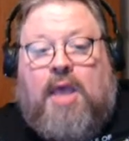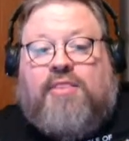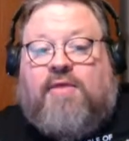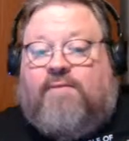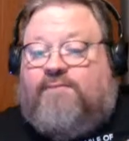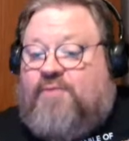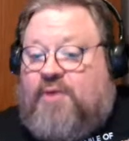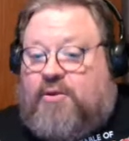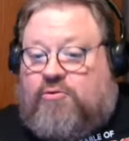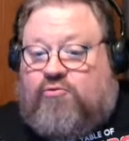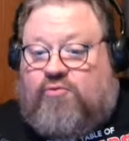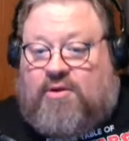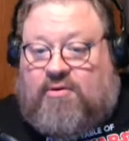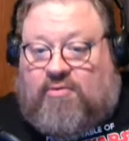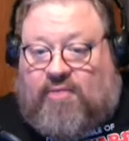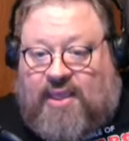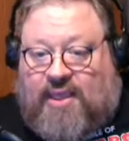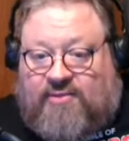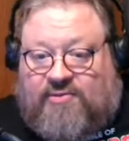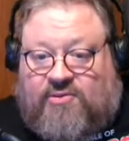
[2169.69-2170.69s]
The Victory
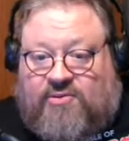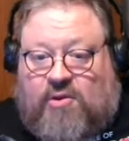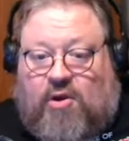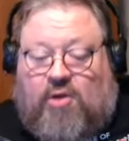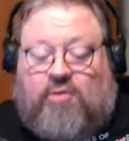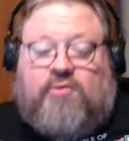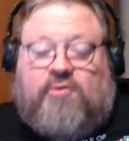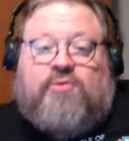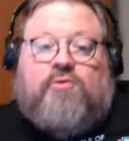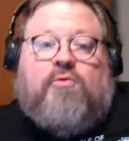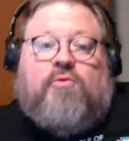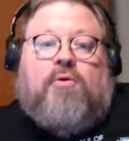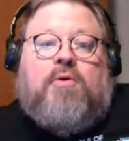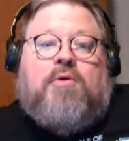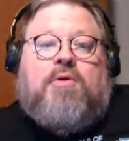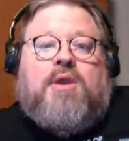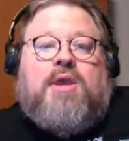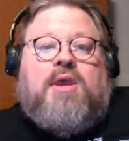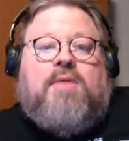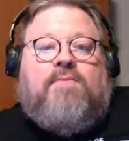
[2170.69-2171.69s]
class Star
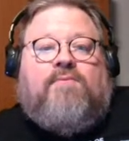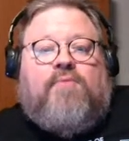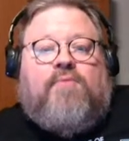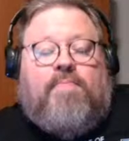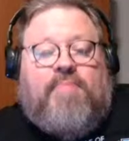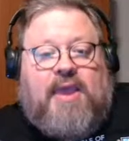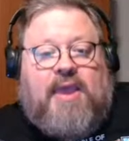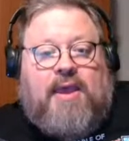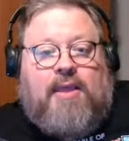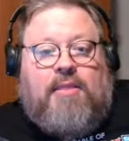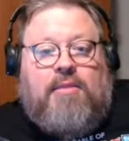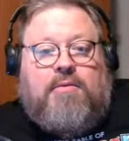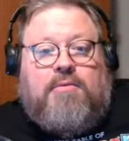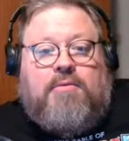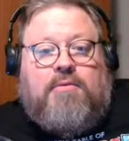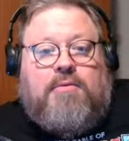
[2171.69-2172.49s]
Destroyer came from that.